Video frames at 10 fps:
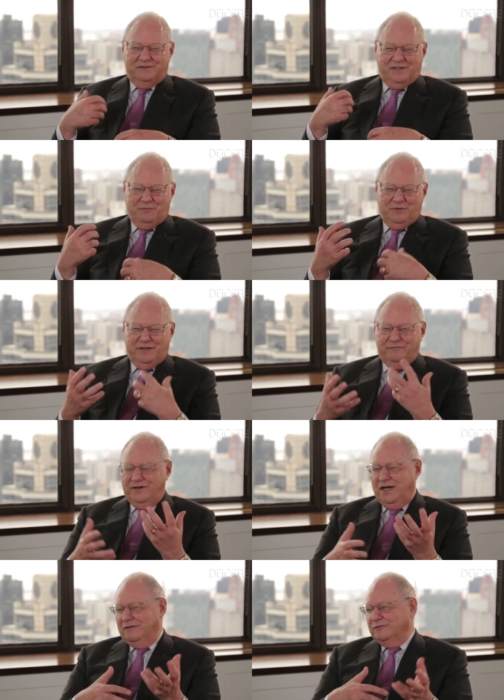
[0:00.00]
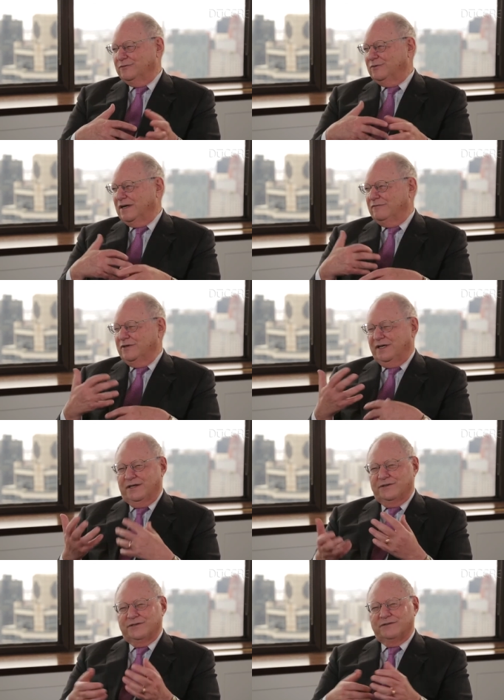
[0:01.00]
deeply involved with whatever it
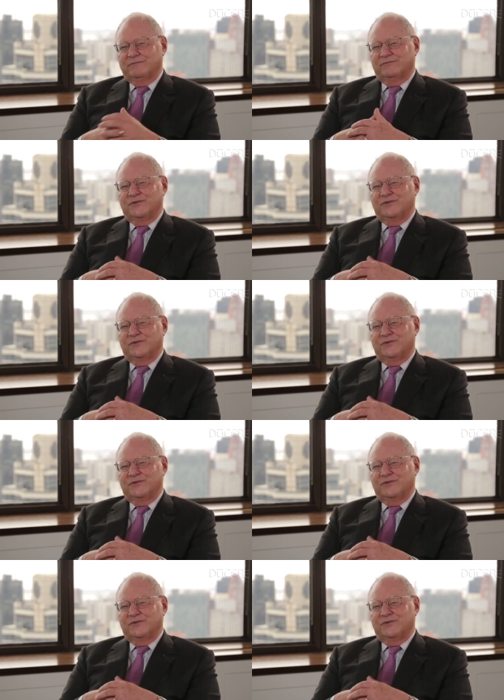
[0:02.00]
is.